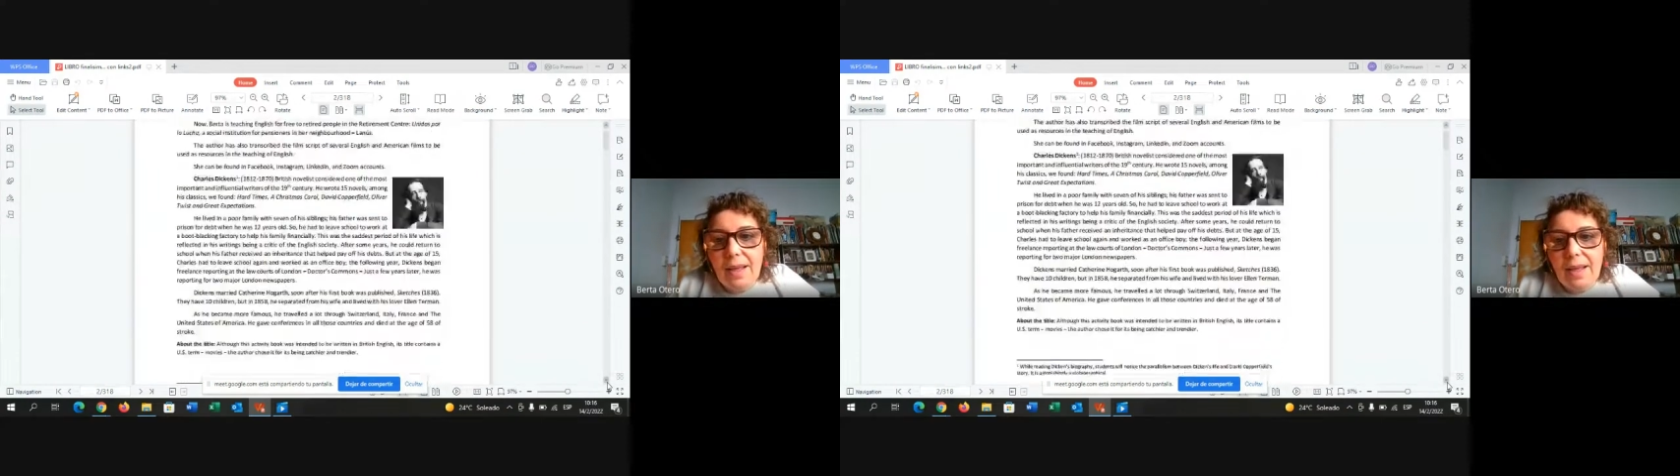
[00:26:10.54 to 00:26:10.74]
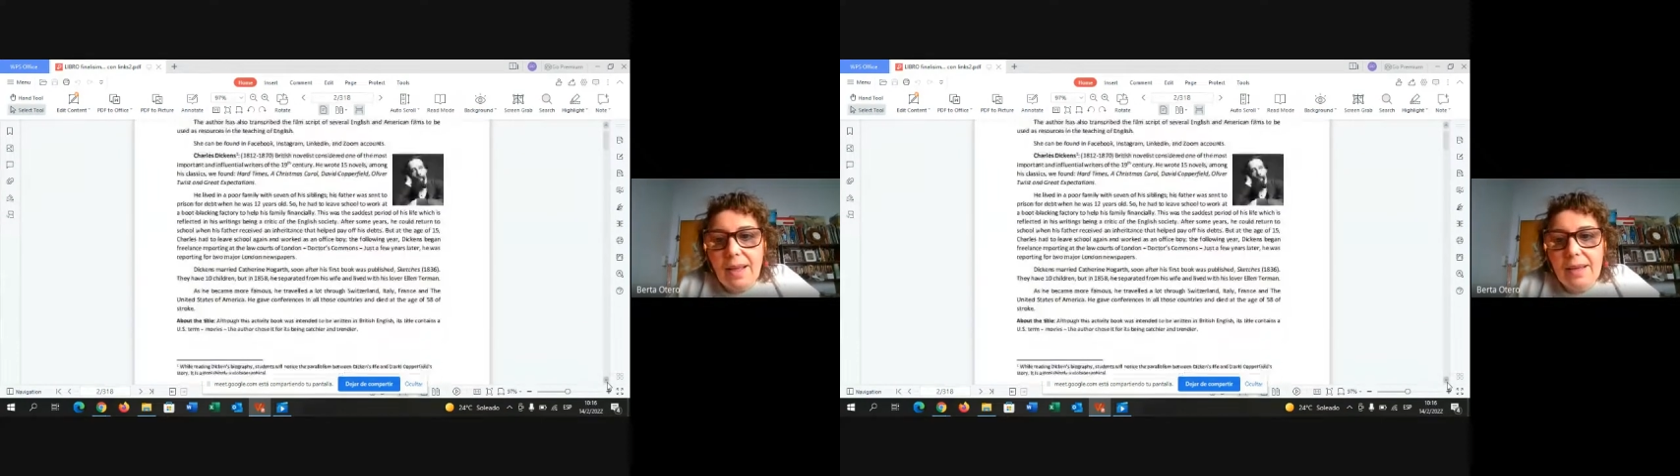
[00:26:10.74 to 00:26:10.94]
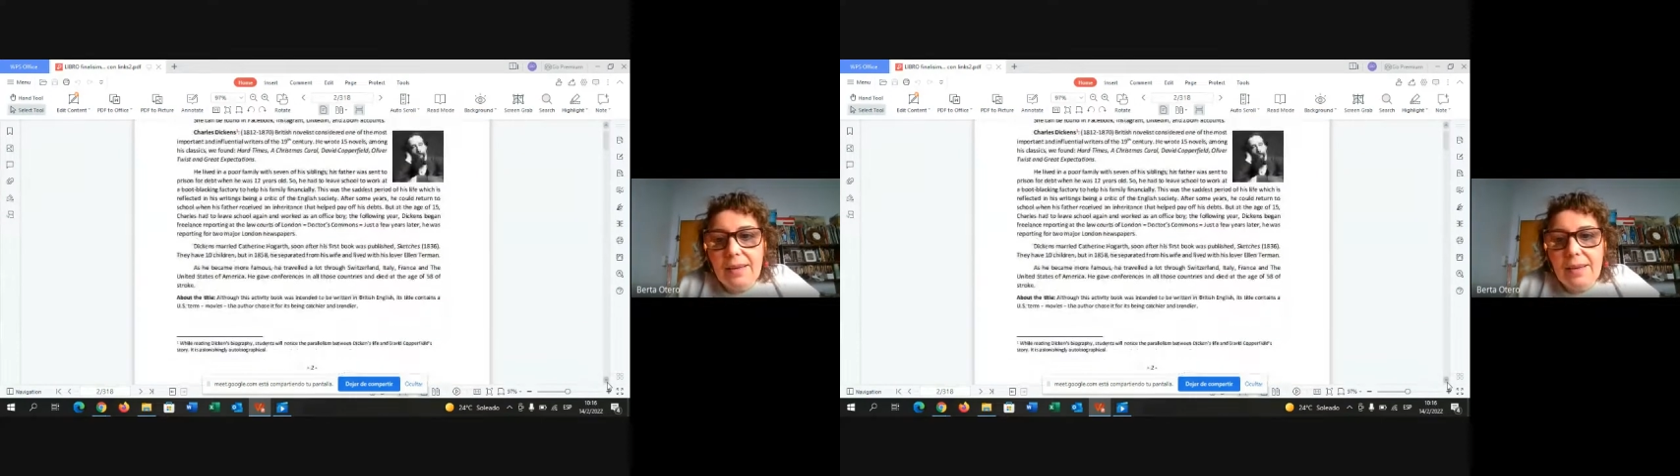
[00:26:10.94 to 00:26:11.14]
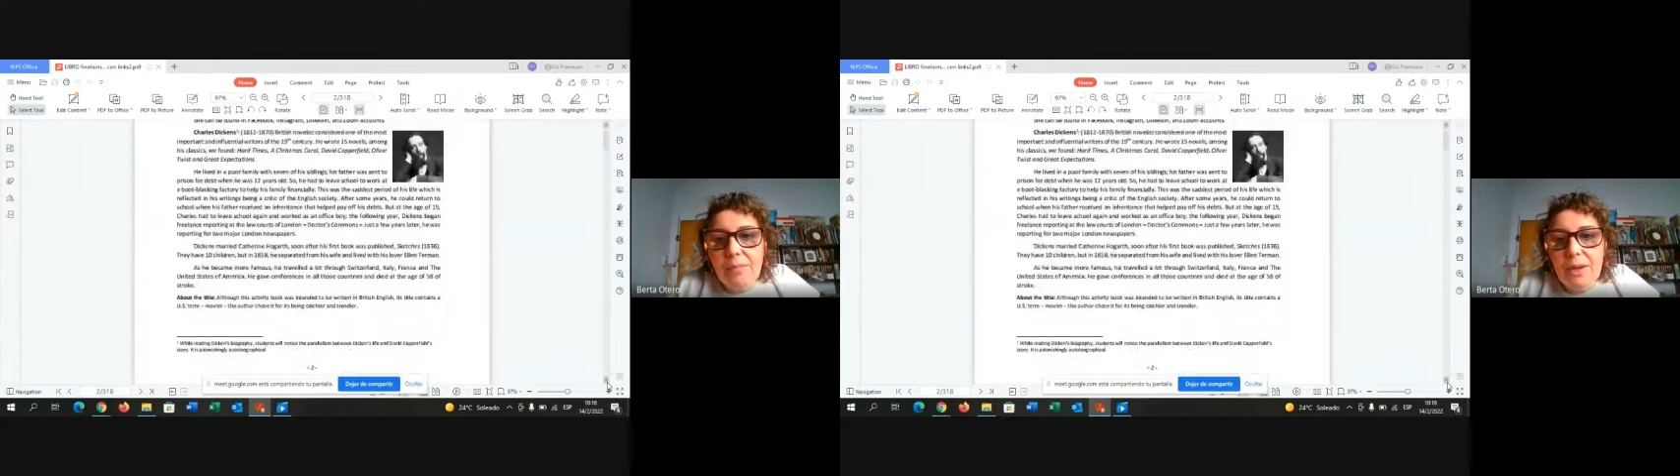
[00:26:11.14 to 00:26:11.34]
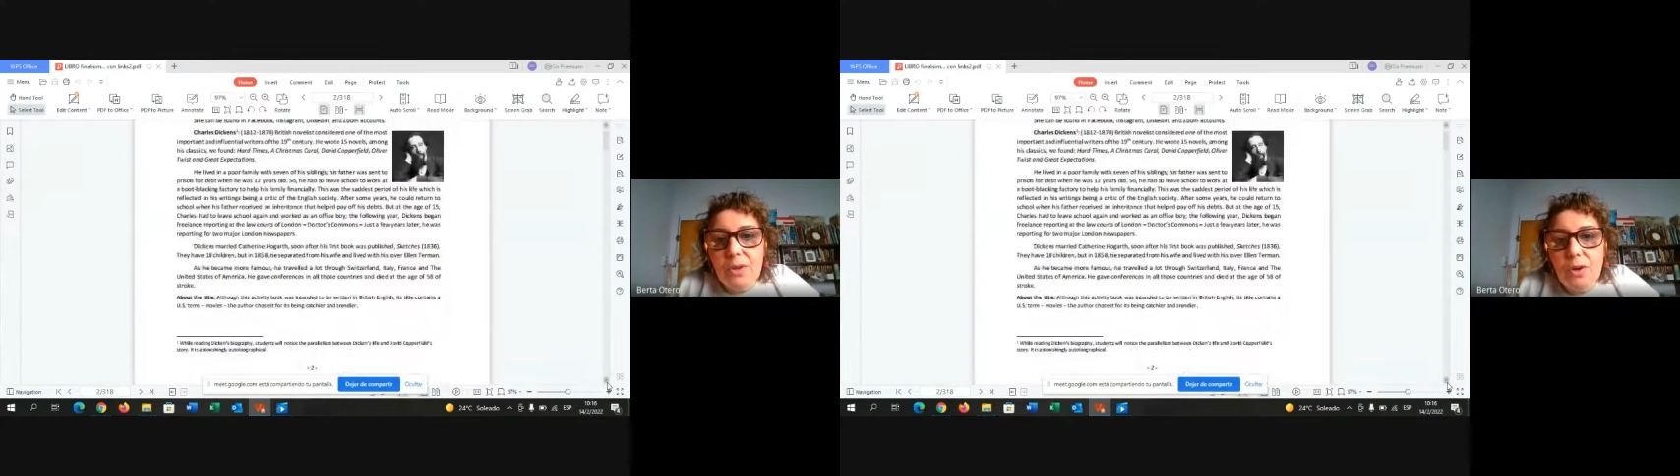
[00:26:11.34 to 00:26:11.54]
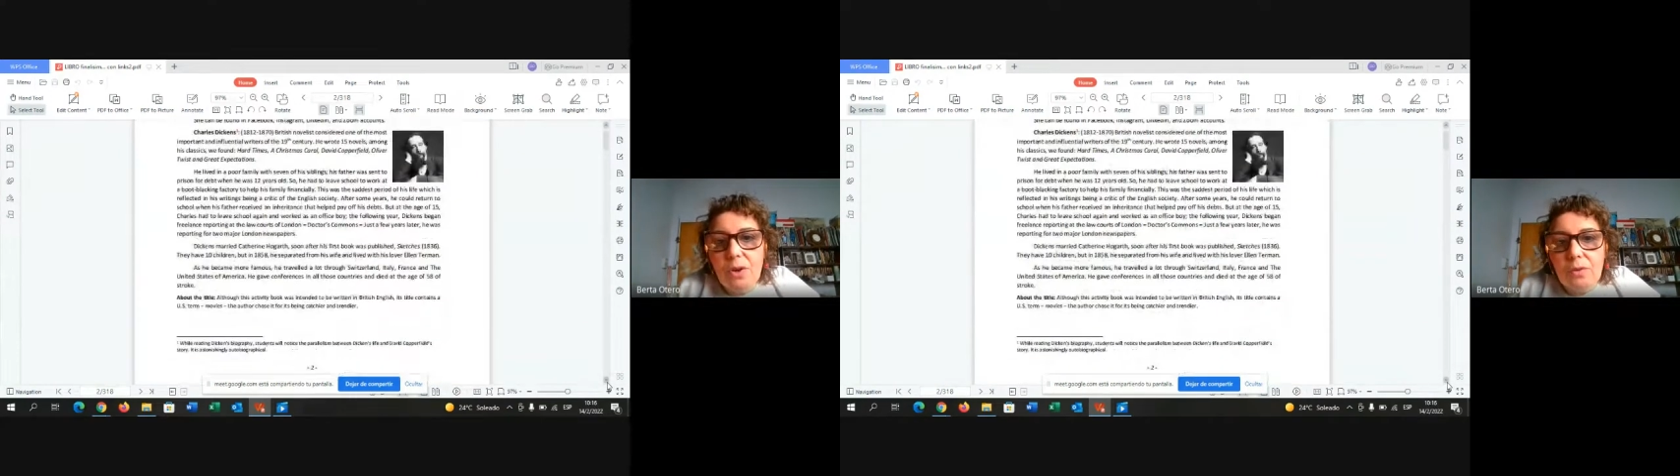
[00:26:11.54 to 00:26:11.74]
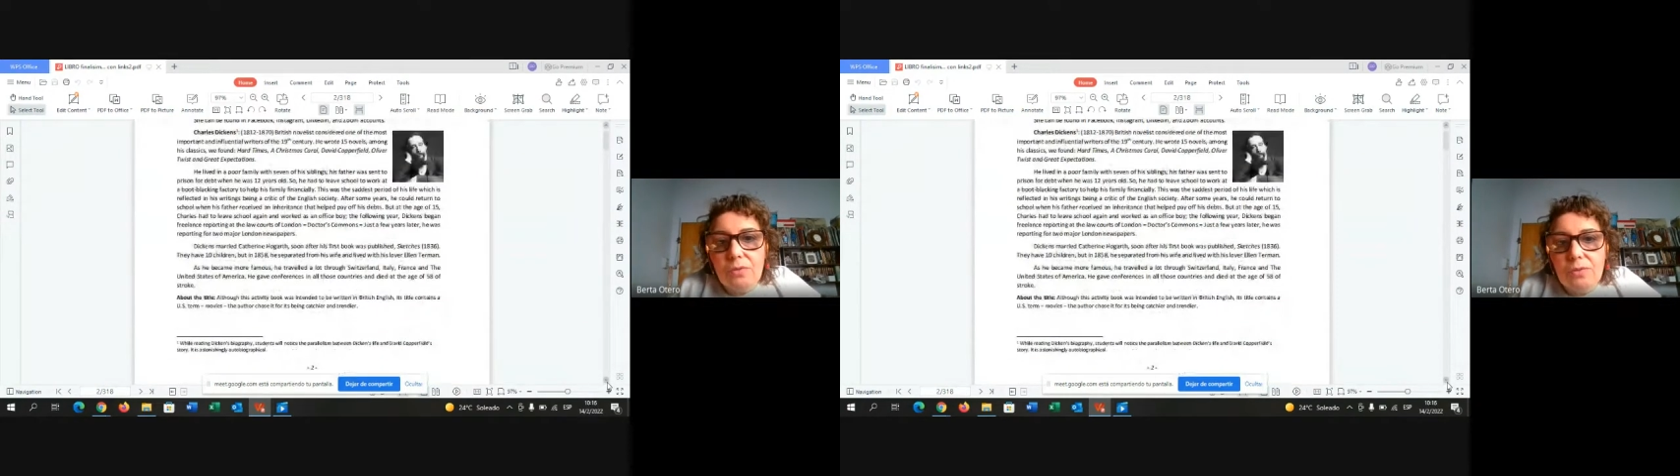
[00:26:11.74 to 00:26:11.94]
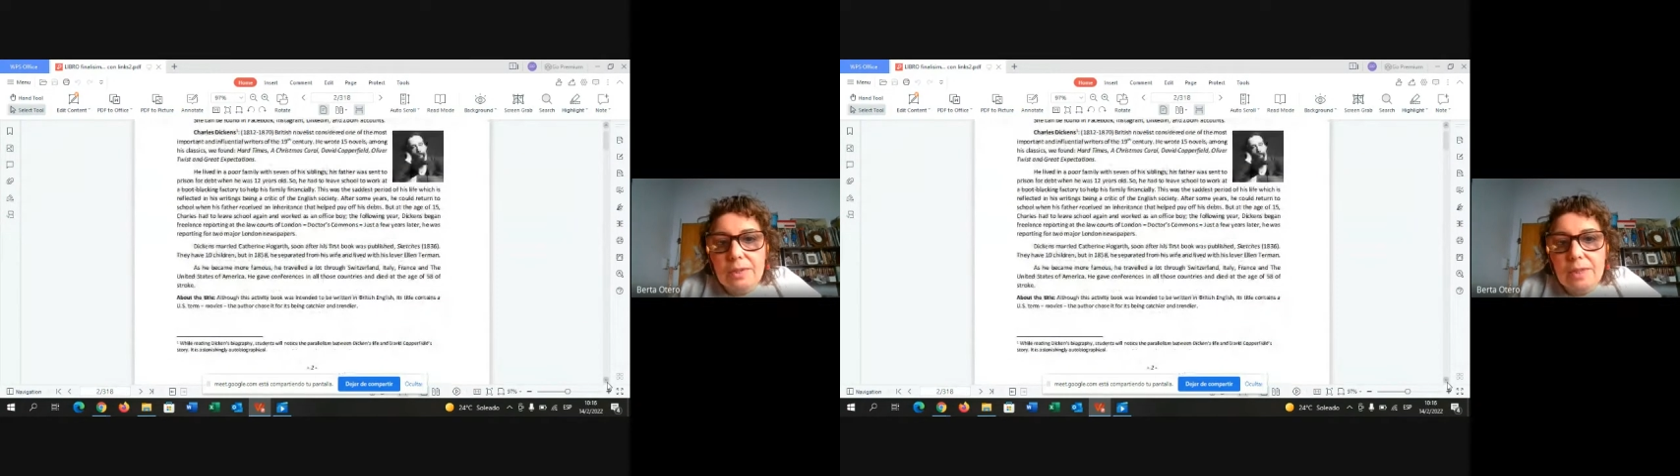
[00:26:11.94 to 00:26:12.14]
and a bio
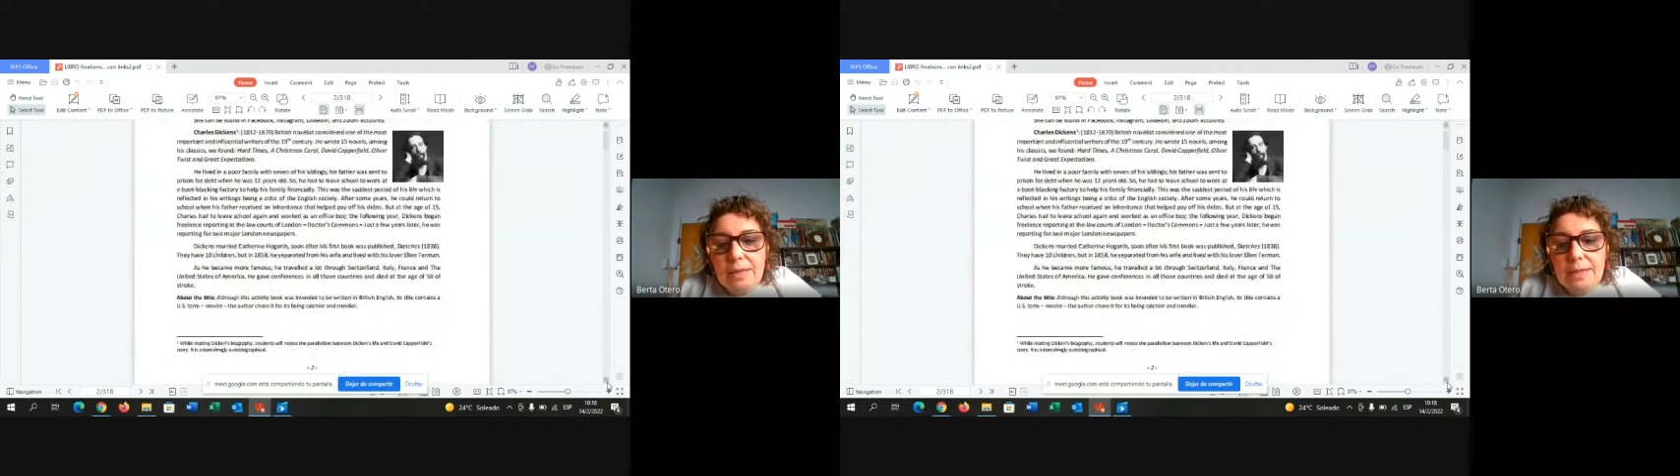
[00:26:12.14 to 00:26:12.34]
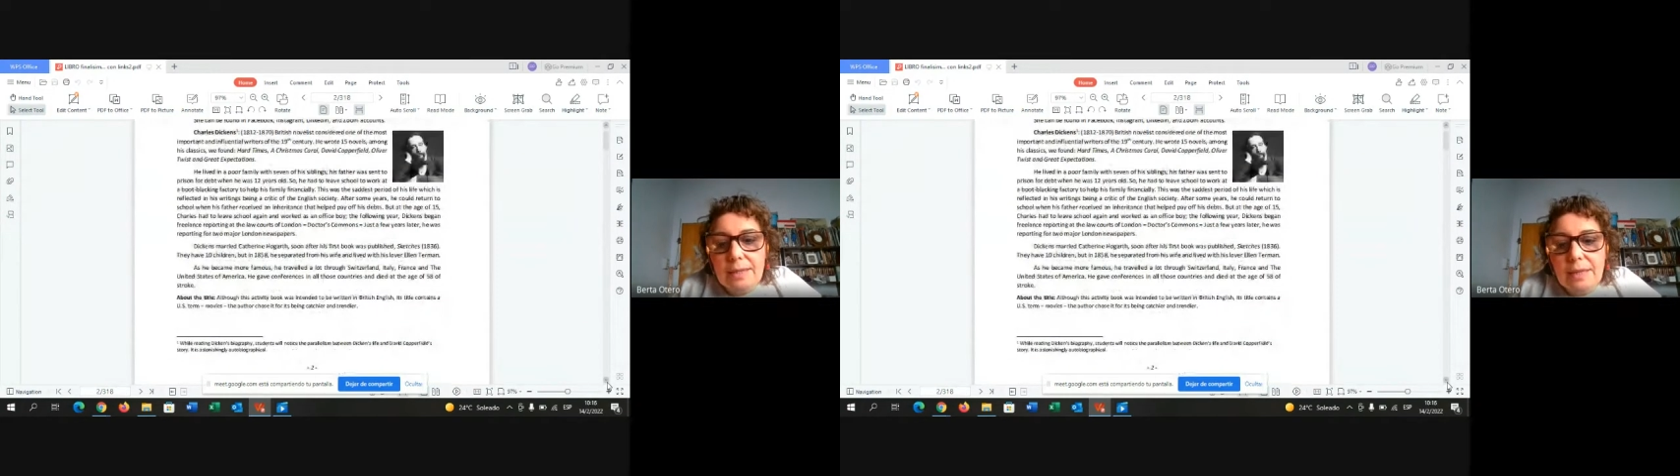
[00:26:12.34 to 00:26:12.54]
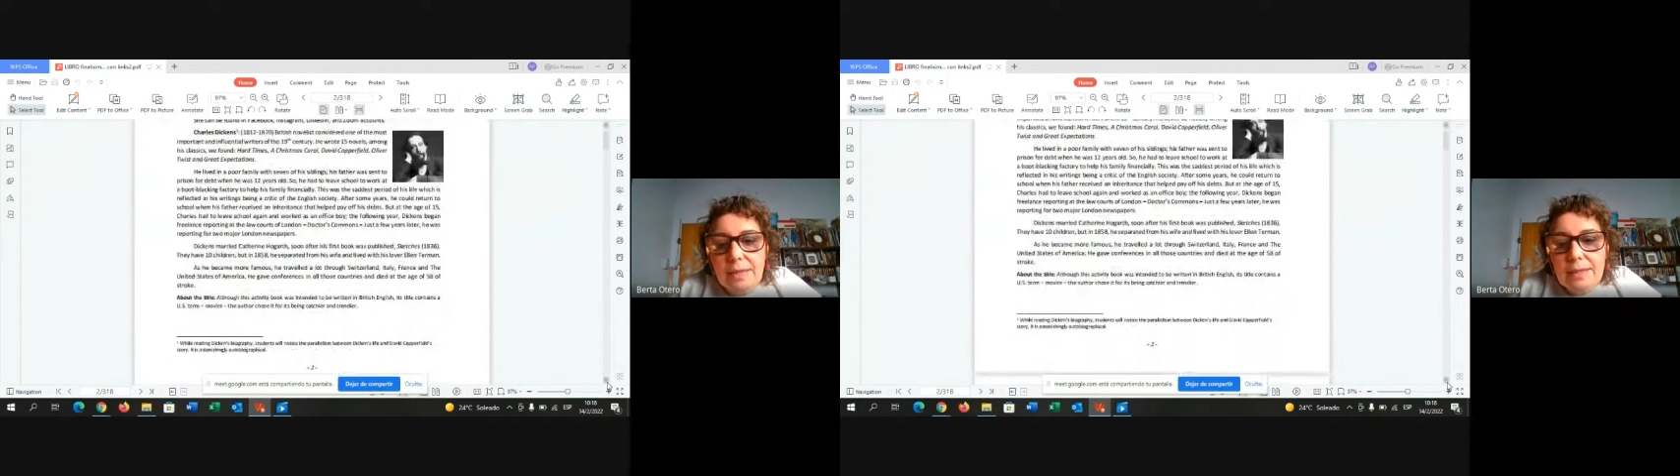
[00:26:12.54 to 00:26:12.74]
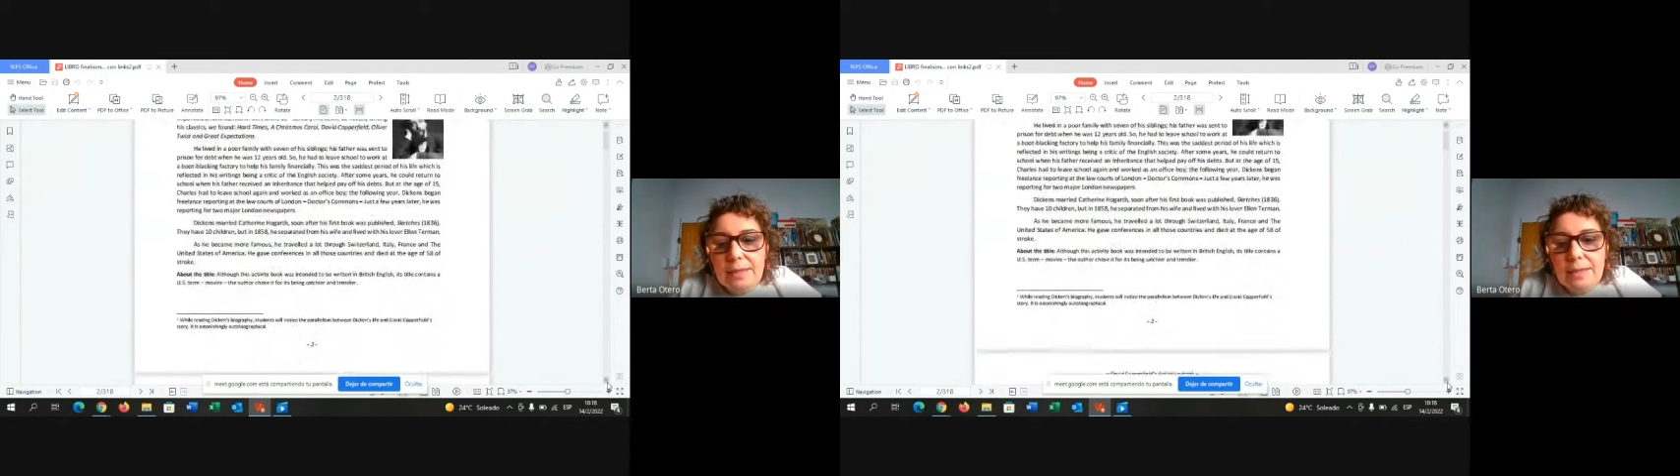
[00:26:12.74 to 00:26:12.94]
of Charles Dickens